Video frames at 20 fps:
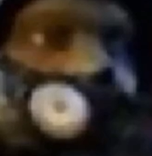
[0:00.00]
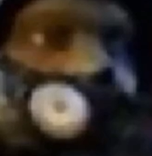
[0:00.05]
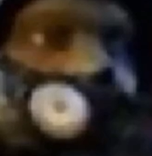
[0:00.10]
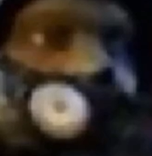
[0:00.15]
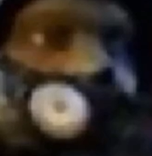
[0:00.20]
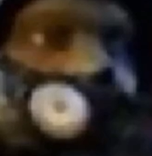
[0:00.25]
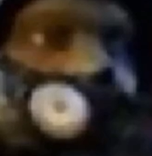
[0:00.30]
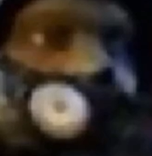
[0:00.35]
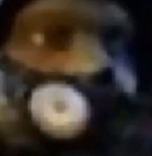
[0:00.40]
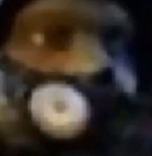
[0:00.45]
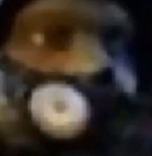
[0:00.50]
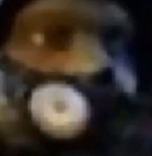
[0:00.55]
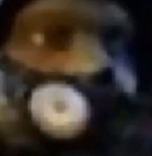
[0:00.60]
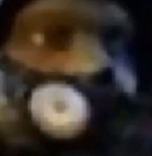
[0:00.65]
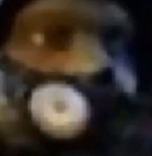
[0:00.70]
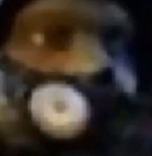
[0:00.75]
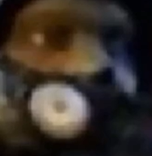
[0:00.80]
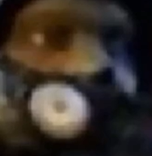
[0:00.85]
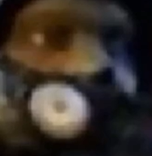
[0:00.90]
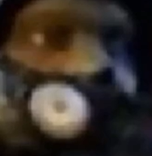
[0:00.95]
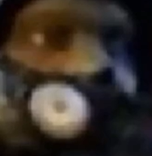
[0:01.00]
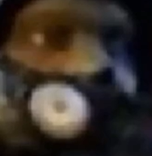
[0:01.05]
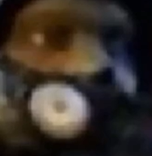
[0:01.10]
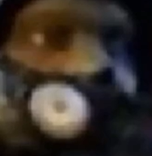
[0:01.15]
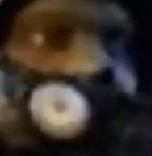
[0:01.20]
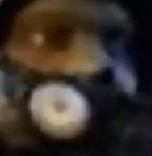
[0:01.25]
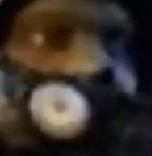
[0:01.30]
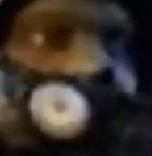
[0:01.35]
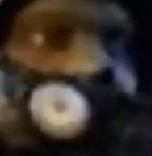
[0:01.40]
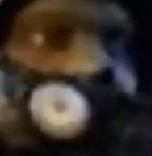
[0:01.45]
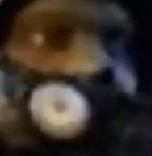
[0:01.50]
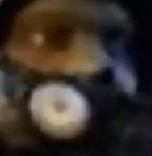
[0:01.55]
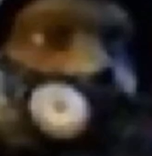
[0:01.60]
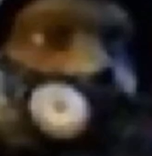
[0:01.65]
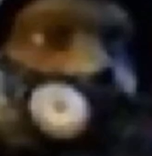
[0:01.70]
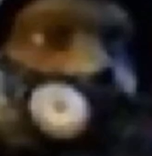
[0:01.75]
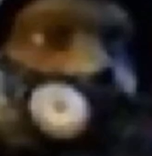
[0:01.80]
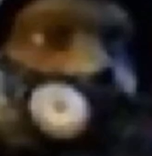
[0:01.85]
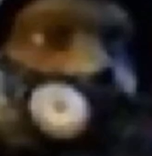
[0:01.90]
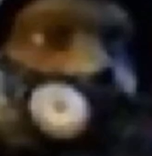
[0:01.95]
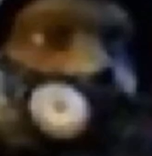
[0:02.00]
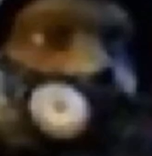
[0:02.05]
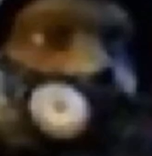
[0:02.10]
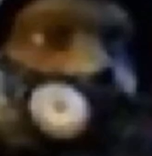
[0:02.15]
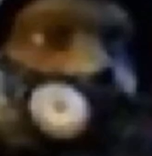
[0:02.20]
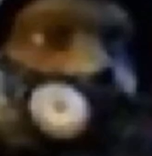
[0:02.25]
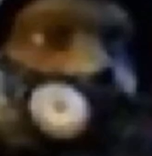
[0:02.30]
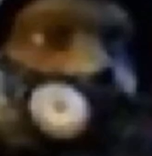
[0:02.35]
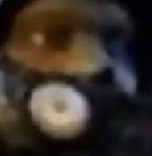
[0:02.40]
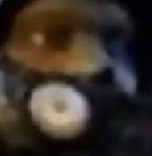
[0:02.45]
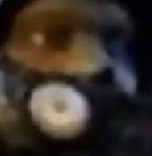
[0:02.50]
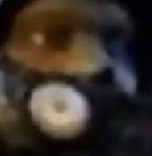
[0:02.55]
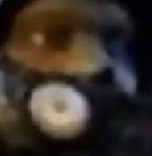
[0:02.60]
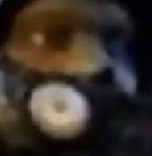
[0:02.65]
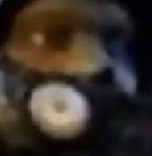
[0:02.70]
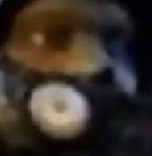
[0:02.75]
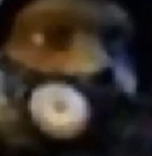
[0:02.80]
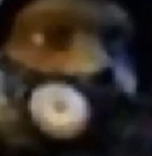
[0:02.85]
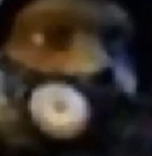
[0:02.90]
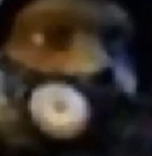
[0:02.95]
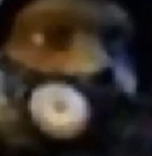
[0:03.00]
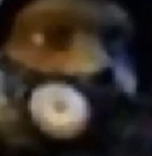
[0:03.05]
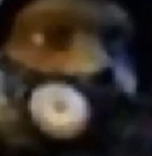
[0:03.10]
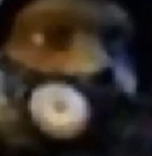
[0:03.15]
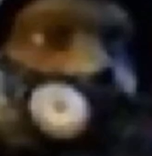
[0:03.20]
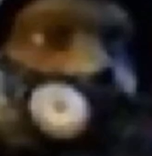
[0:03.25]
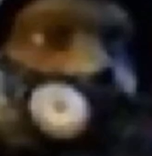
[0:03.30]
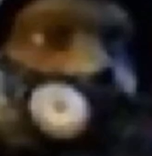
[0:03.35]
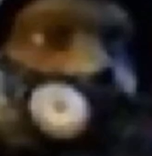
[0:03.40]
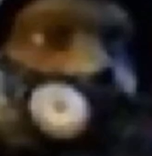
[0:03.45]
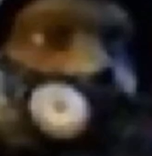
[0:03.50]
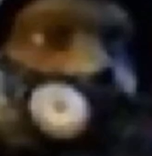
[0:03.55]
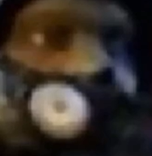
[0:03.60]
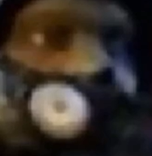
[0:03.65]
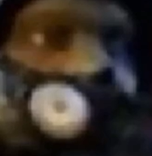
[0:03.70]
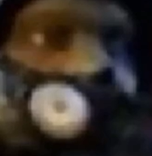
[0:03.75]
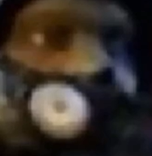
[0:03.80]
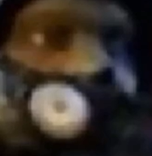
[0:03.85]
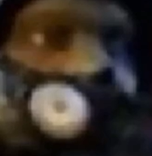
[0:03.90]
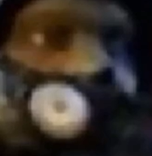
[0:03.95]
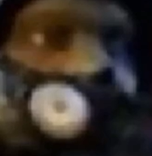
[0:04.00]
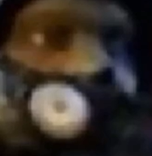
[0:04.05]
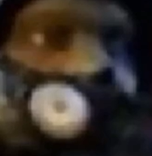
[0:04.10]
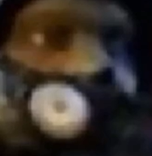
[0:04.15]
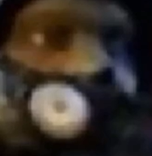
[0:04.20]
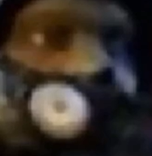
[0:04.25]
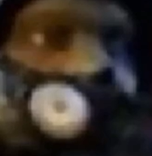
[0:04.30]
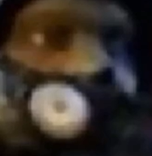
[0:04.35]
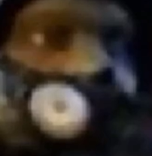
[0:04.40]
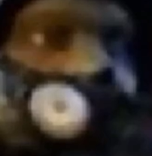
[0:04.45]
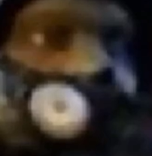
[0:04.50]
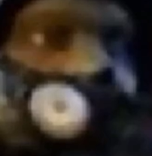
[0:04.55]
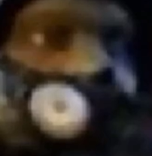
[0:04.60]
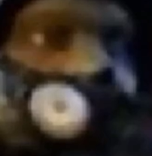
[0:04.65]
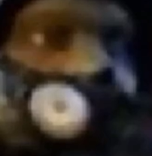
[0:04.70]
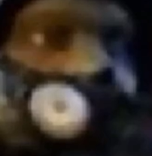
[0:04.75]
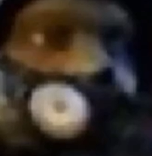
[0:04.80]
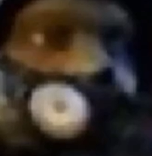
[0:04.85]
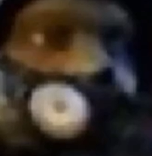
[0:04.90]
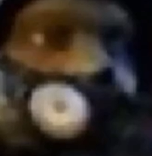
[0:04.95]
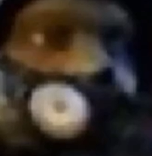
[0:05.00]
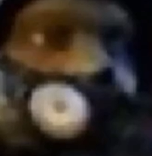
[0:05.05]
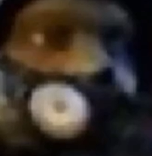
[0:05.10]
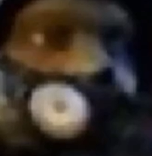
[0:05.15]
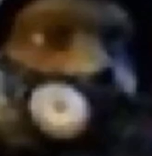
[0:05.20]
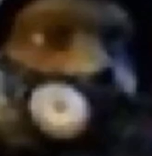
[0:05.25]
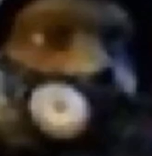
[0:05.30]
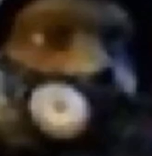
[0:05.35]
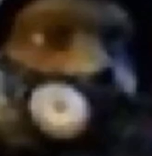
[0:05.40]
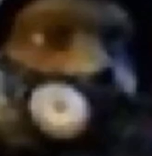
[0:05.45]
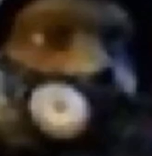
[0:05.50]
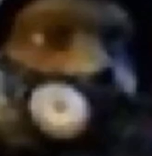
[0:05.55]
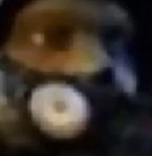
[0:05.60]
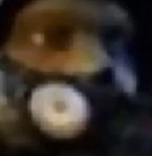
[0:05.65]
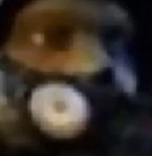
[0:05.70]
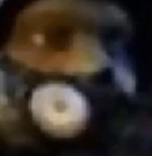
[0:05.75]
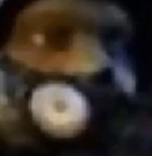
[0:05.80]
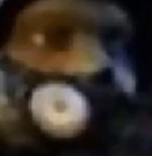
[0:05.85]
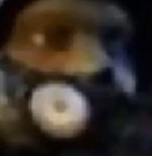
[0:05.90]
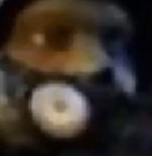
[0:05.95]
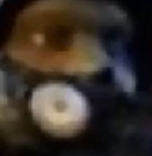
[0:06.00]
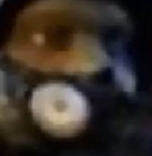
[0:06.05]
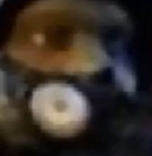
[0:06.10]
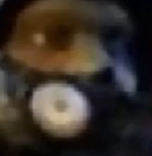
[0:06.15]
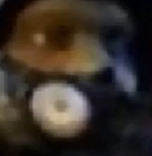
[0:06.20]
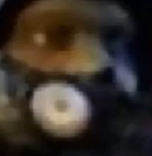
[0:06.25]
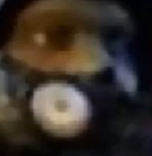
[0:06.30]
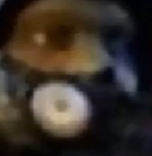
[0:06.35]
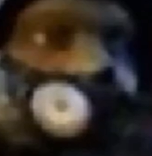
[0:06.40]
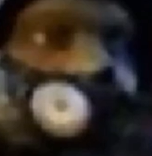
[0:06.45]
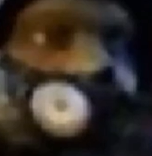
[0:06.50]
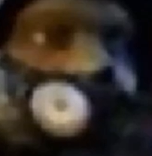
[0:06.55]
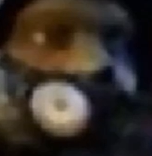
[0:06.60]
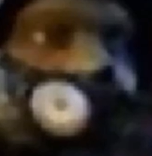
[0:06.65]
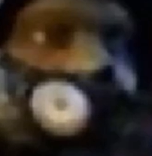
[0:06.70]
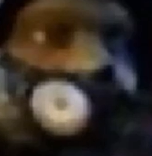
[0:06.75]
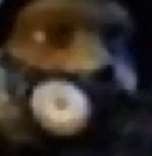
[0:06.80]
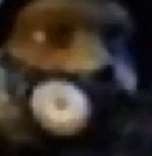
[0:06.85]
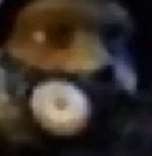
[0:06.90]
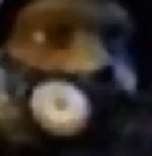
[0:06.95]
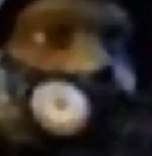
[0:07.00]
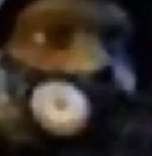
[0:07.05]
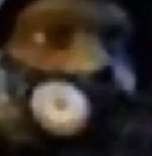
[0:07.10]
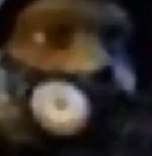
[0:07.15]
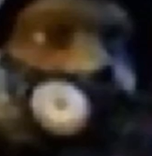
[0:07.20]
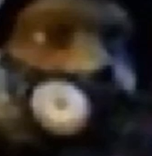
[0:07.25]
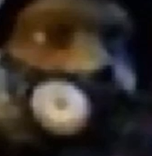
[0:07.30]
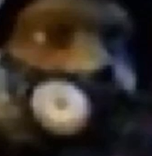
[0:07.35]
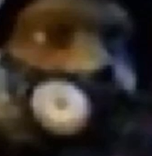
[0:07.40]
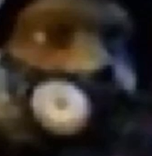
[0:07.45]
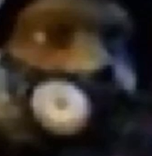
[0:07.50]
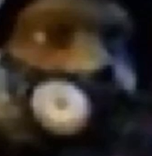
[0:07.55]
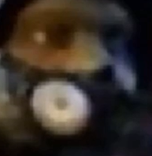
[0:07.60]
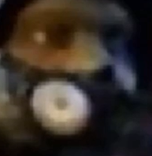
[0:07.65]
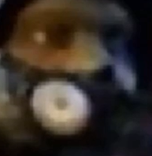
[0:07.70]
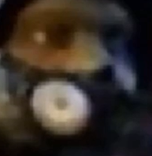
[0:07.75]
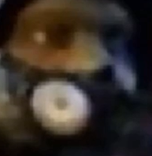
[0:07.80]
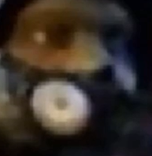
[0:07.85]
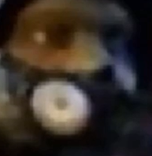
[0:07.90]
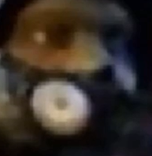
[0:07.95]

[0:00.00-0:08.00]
The face doesn't move, so there is nothing to read.